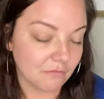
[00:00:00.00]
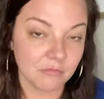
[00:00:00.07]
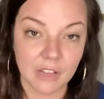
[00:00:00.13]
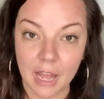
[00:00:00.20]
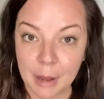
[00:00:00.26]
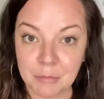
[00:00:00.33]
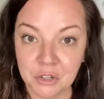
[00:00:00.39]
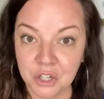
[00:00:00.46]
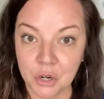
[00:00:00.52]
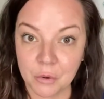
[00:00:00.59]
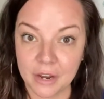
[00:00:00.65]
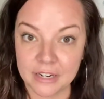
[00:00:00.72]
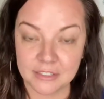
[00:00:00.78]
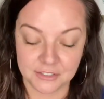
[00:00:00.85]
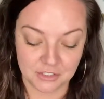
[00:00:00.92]
I'm going to go
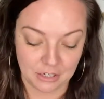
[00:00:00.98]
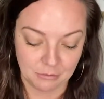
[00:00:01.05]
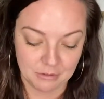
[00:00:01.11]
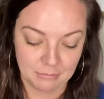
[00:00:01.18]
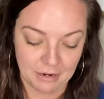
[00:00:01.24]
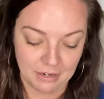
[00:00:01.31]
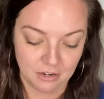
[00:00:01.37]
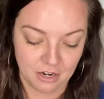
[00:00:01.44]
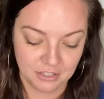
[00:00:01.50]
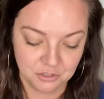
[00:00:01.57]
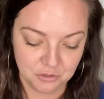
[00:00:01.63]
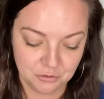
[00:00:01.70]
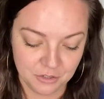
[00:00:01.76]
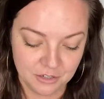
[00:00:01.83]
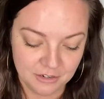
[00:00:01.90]
ahead and start with my
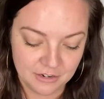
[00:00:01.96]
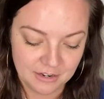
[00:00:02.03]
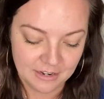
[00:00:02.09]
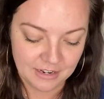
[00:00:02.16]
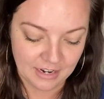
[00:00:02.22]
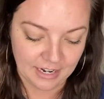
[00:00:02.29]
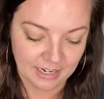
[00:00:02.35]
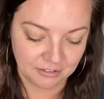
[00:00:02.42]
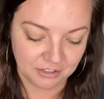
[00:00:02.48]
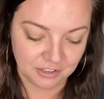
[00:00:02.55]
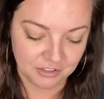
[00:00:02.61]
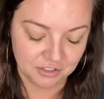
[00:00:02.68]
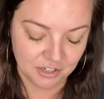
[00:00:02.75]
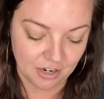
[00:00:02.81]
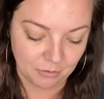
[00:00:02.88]
contour. And I'm going to
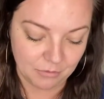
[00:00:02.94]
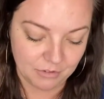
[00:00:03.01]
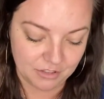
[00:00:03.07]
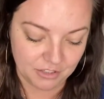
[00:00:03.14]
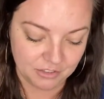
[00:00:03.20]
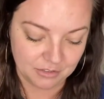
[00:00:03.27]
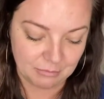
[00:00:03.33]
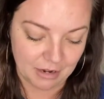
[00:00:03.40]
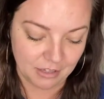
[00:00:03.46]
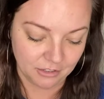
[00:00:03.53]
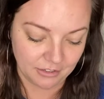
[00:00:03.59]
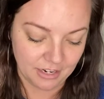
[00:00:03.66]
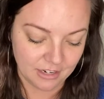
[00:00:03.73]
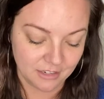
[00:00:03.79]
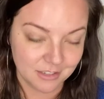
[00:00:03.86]
start with the smaller
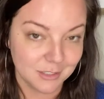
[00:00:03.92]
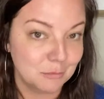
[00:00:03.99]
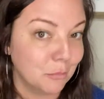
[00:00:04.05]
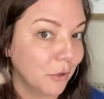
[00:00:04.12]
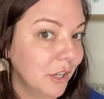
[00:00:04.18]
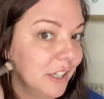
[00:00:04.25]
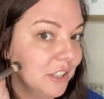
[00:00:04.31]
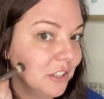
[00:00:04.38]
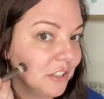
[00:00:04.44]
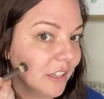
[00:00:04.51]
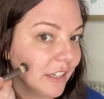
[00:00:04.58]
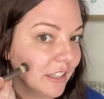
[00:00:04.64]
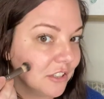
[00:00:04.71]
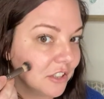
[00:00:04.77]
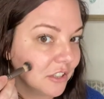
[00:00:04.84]
end of this brush
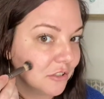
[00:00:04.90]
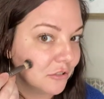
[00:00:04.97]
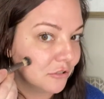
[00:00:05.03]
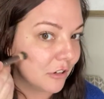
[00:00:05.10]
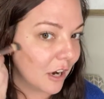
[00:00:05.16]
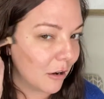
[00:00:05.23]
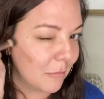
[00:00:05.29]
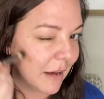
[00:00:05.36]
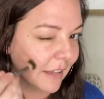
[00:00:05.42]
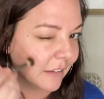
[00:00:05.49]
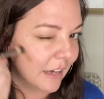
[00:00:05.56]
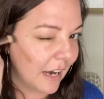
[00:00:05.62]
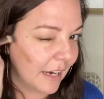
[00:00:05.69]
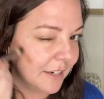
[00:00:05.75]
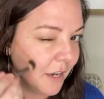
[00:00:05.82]
and just draw my
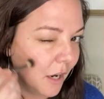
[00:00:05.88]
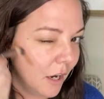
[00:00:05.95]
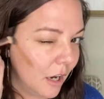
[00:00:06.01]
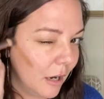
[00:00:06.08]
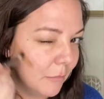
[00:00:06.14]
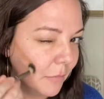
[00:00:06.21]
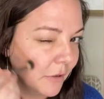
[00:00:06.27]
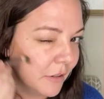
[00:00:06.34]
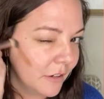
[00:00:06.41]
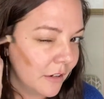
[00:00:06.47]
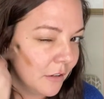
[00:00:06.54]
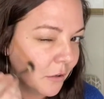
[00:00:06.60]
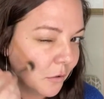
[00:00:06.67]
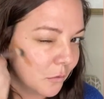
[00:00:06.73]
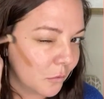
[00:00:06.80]
line up
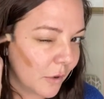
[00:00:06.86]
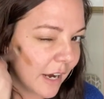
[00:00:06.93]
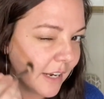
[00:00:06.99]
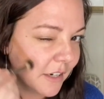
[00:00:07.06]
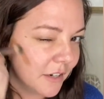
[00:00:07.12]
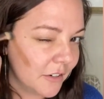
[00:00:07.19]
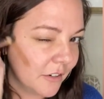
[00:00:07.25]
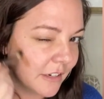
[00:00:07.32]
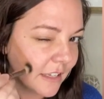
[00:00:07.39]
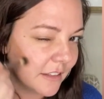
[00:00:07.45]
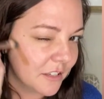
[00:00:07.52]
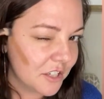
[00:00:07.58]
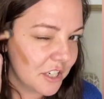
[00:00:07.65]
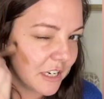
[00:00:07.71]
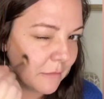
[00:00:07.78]
right underneath the
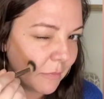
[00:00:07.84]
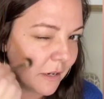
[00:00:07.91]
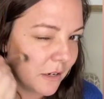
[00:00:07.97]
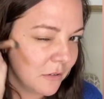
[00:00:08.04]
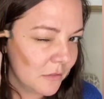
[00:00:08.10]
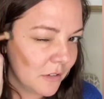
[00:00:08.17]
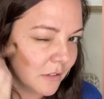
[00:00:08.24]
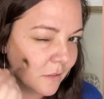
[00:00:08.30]
cheekbone.